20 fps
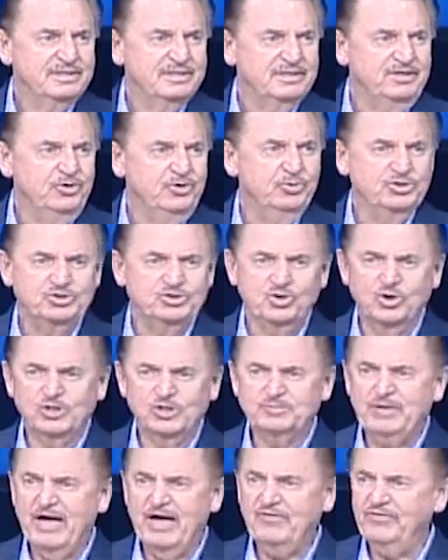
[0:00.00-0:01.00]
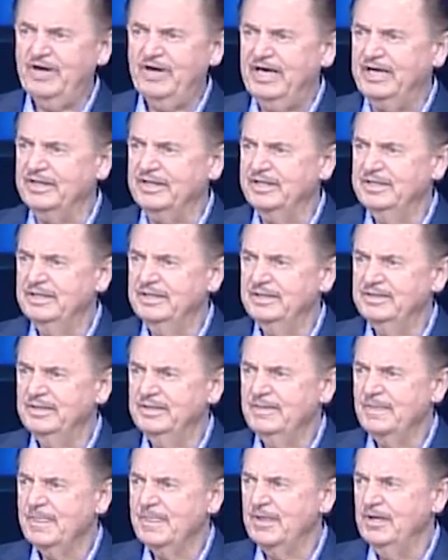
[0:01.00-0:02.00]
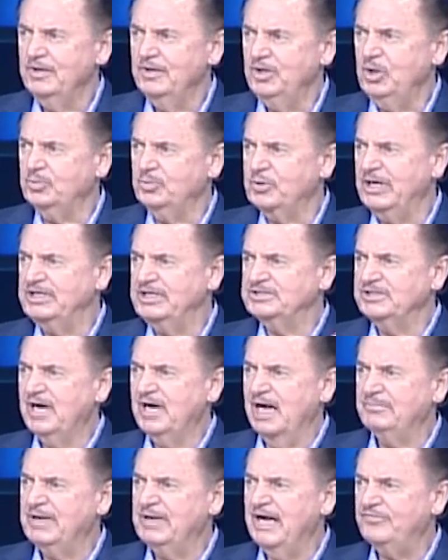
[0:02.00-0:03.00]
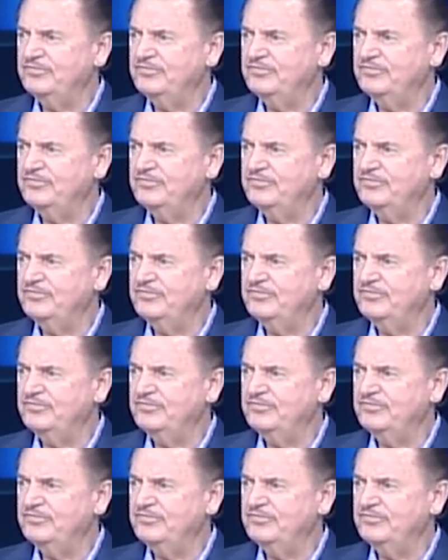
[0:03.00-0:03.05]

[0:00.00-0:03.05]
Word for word: You rejoice by faith. You praise God by